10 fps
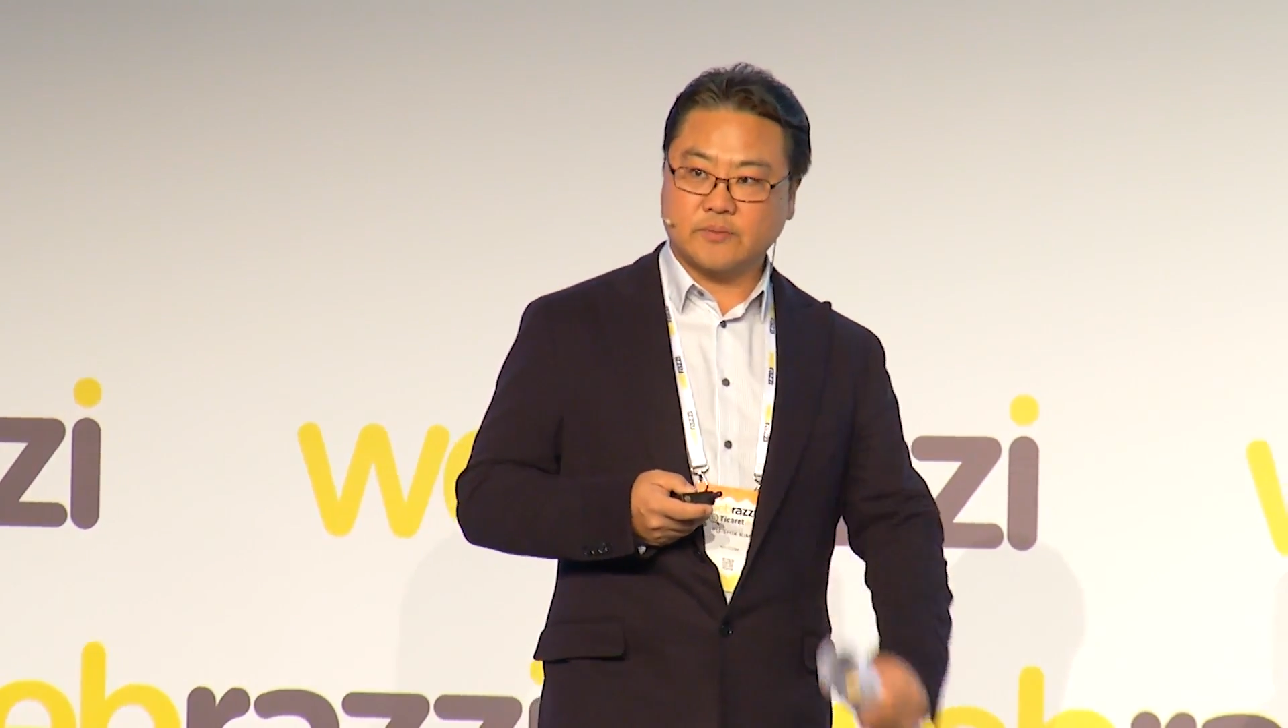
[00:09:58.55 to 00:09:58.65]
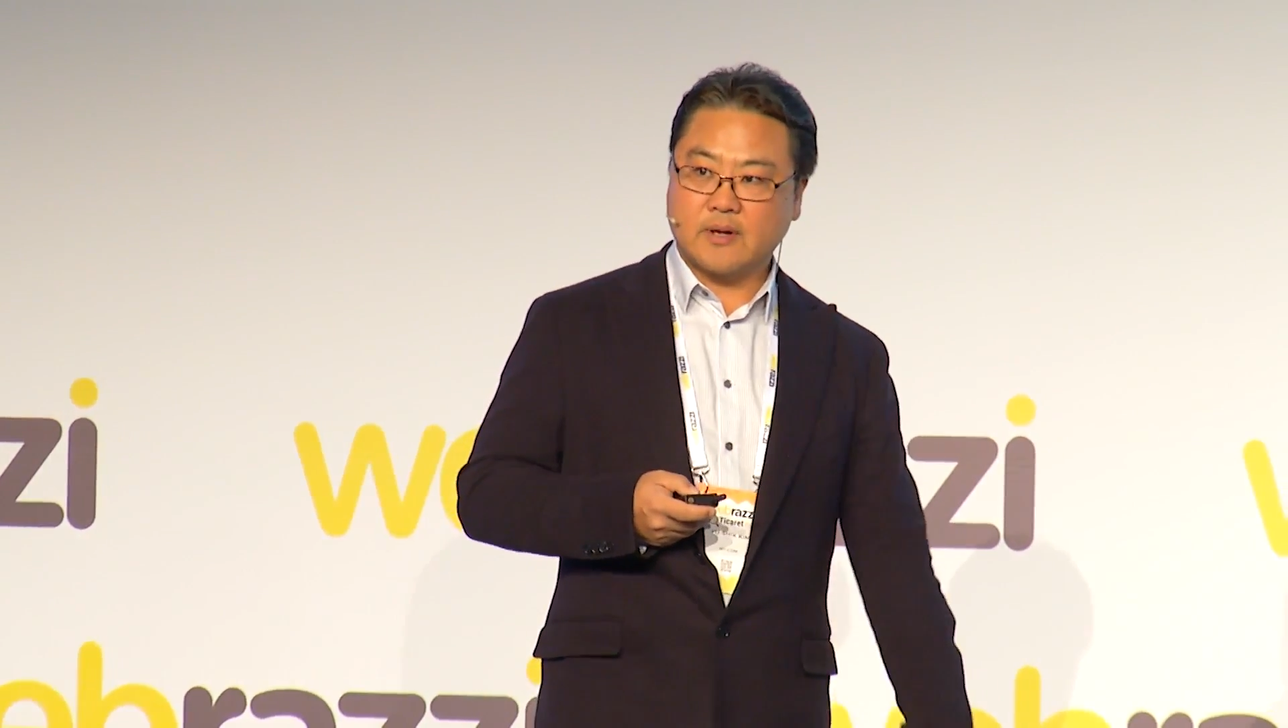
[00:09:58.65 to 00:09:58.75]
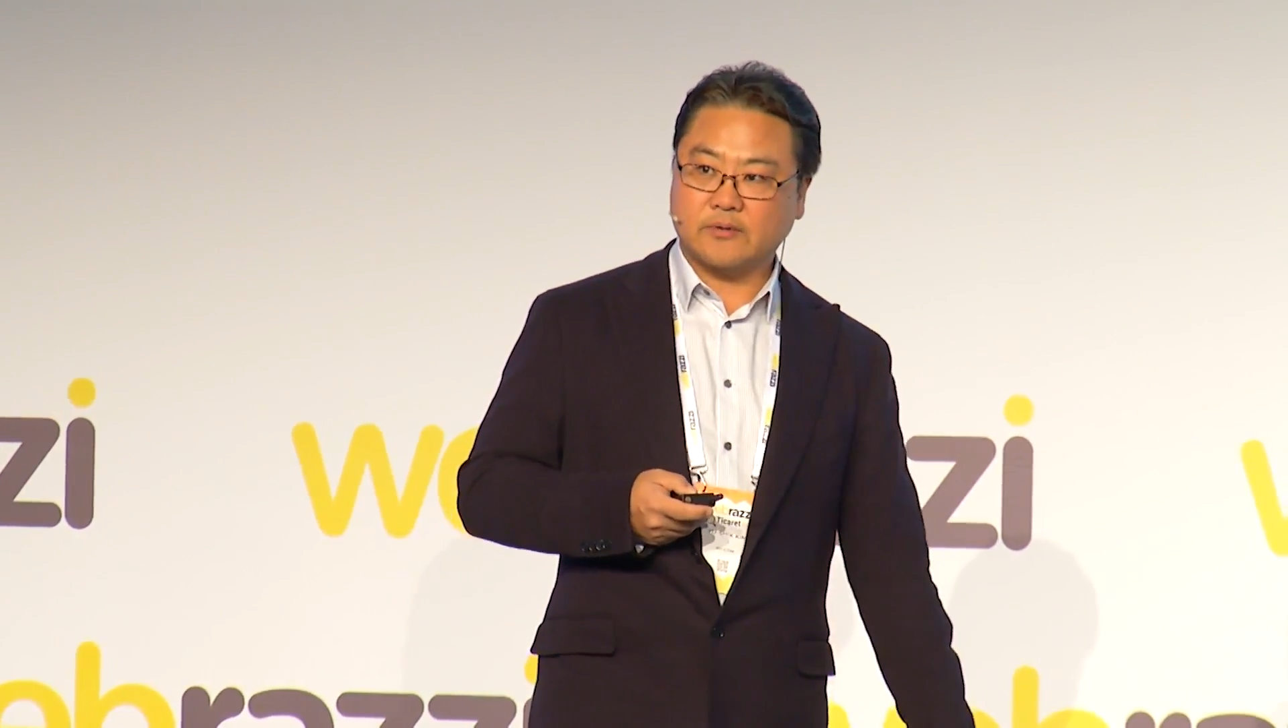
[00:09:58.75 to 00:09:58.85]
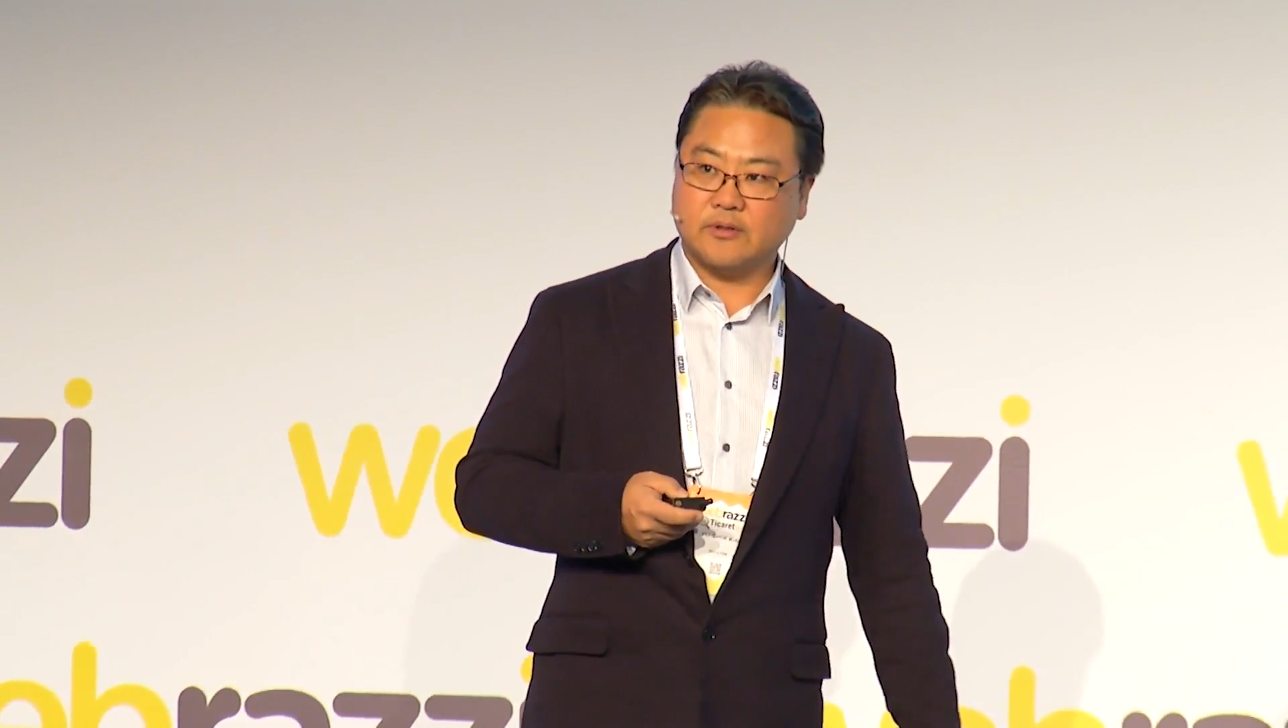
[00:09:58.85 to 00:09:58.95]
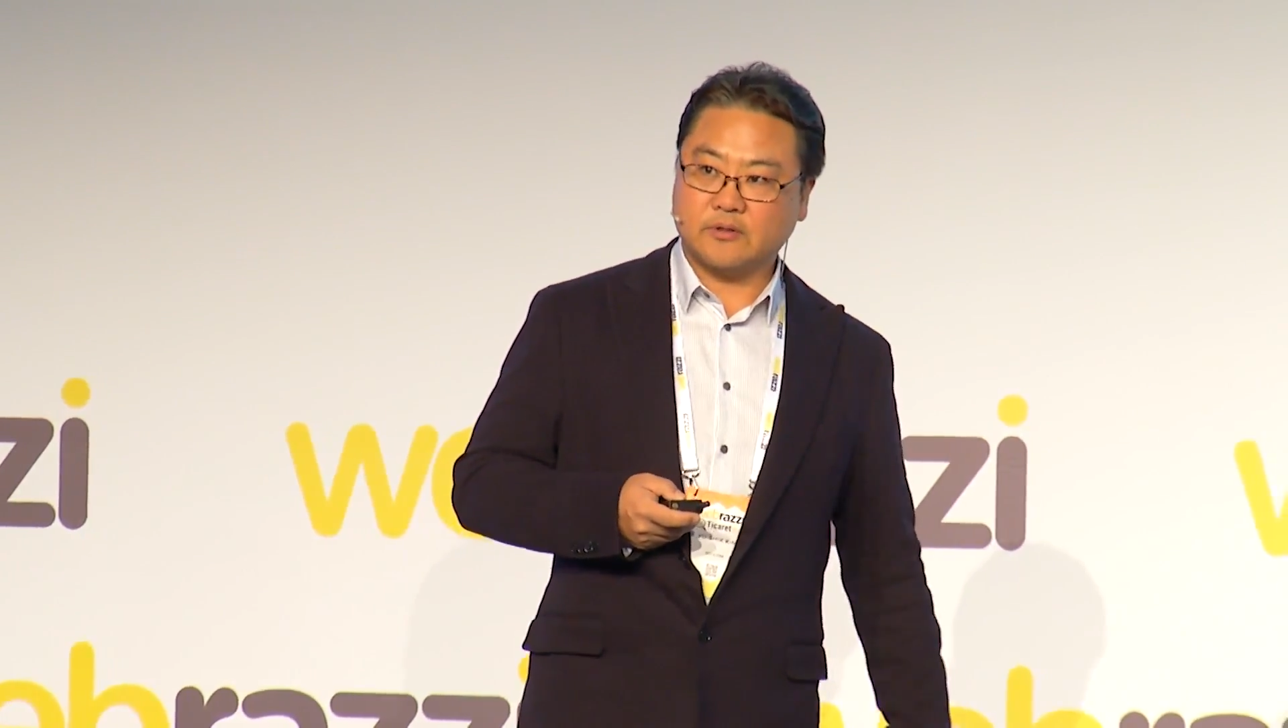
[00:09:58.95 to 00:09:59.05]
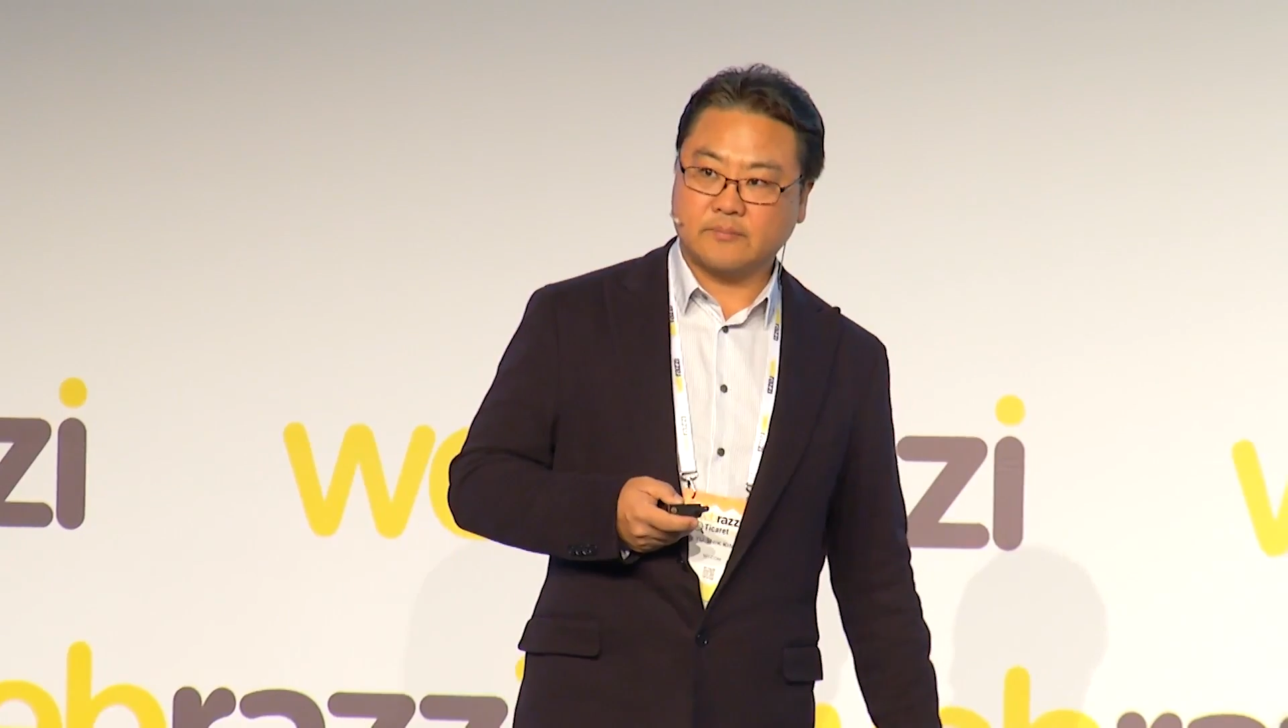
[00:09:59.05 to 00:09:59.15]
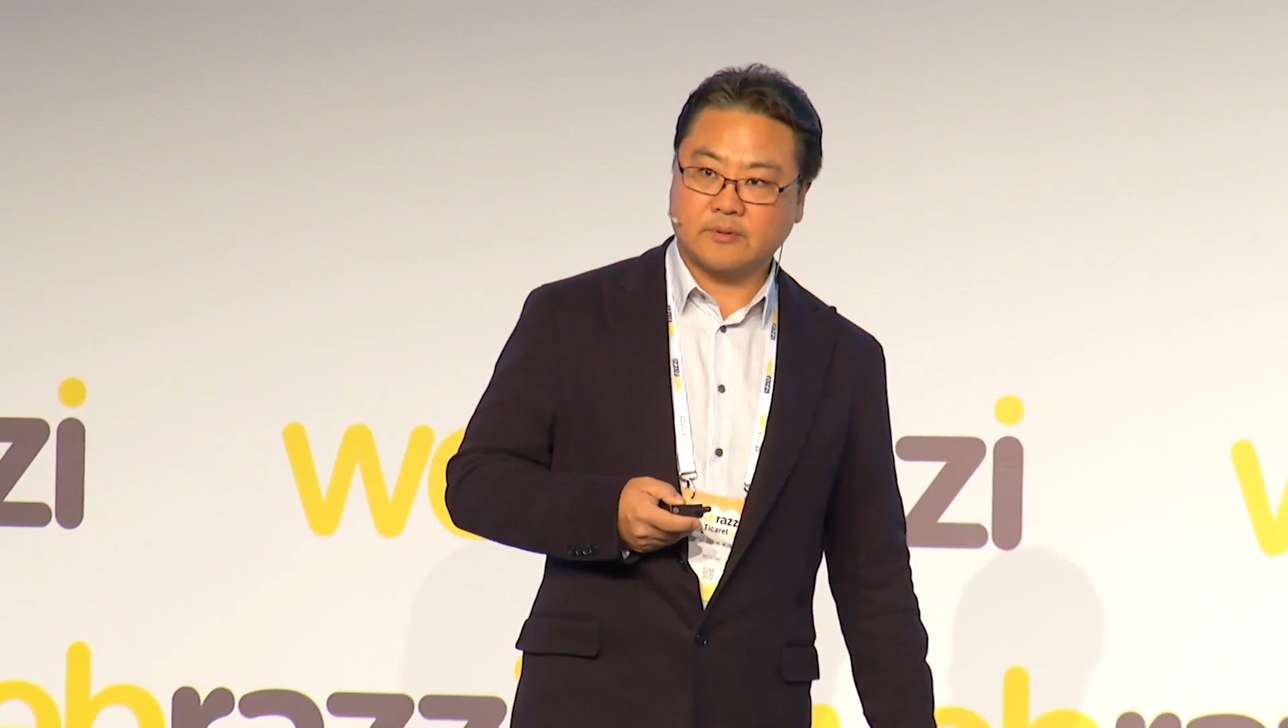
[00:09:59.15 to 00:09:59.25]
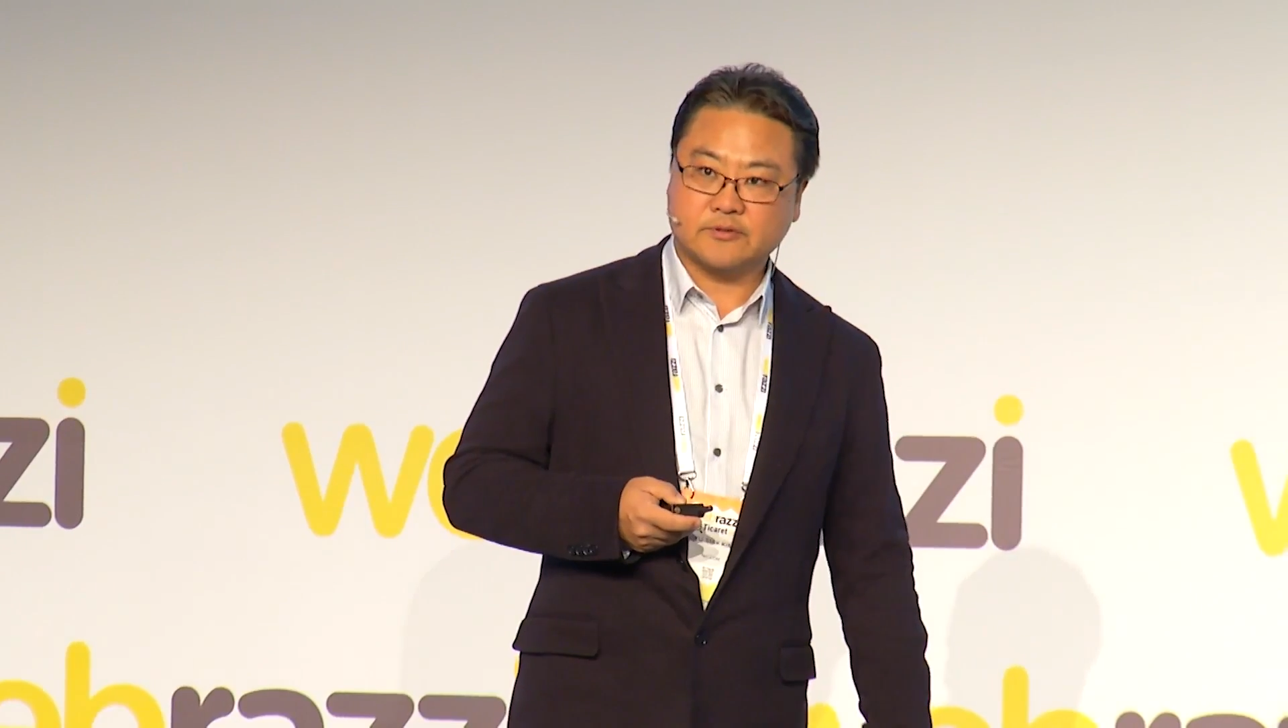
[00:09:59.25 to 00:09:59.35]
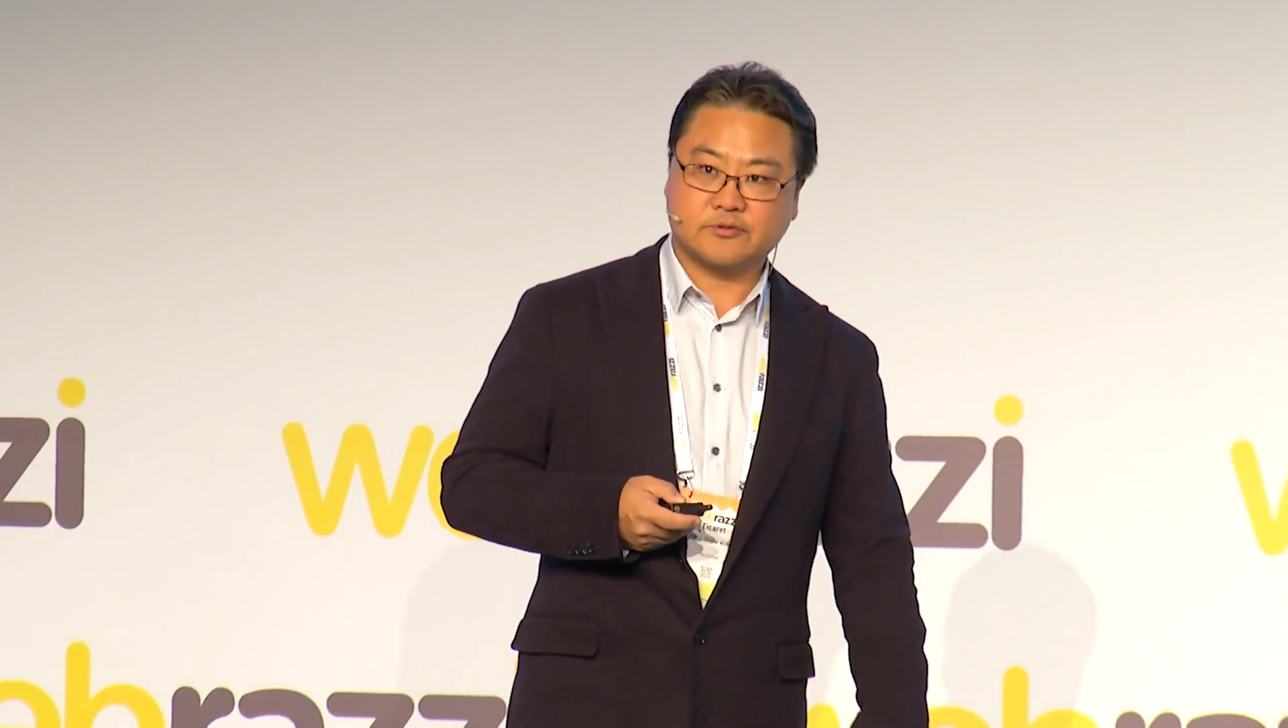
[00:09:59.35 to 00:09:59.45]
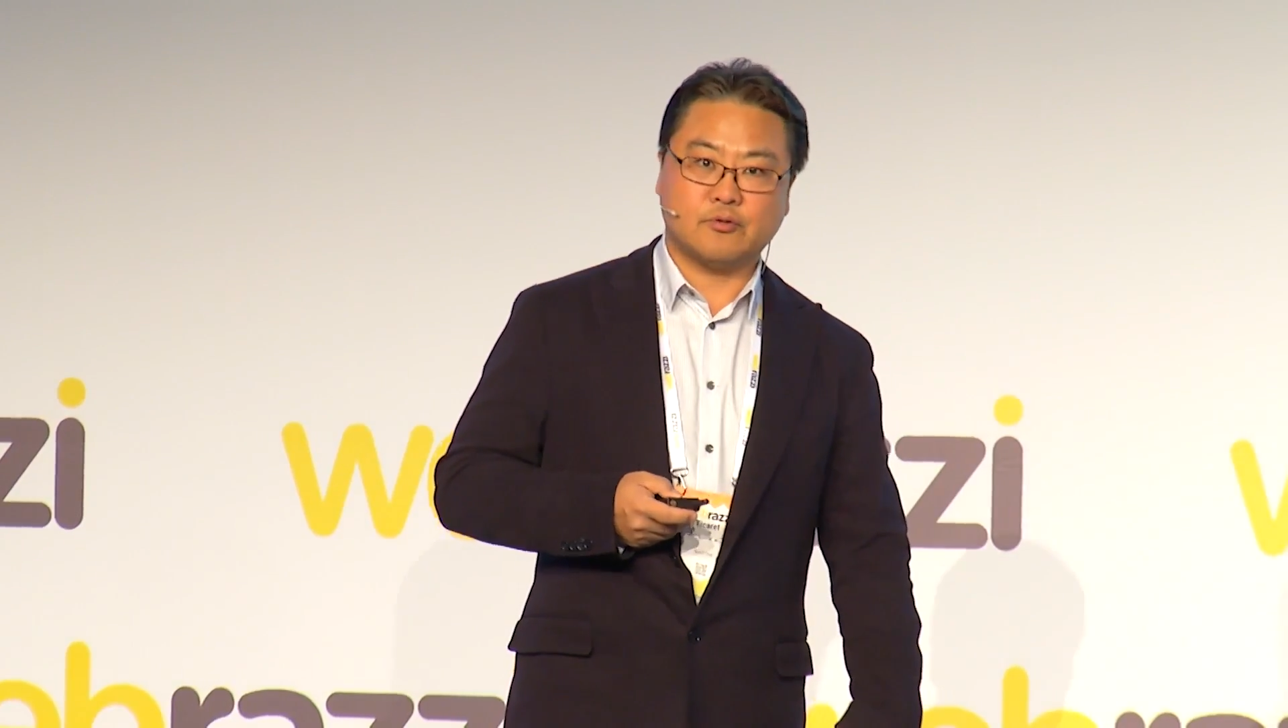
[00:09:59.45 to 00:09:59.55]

about e-commerce,